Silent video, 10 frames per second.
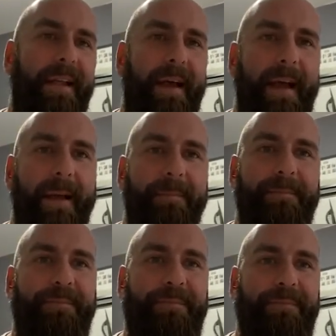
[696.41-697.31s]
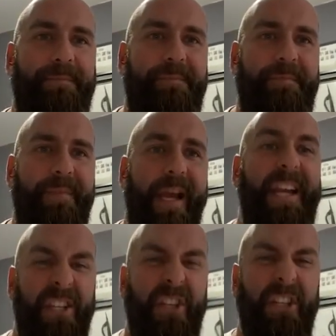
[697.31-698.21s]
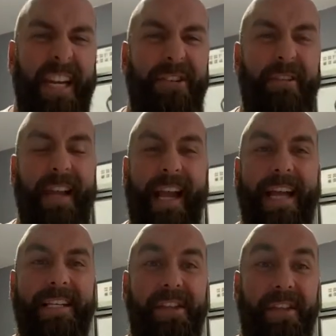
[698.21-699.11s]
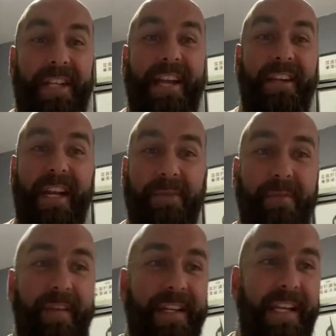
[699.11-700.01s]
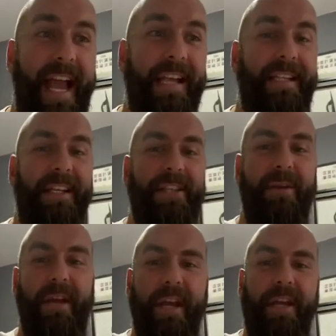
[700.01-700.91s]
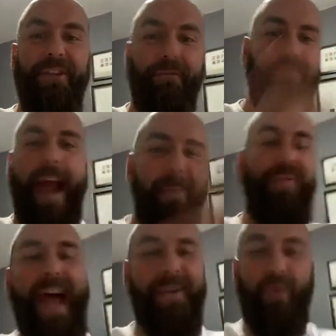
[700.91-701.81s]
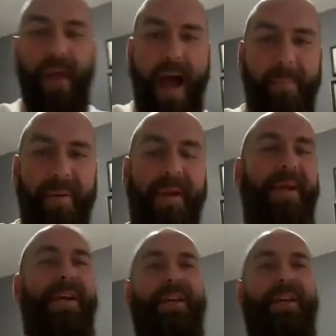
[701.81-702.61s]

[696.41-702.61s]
Um, and it's just literally a case that the tenant is preventing access. So to wrap that all up,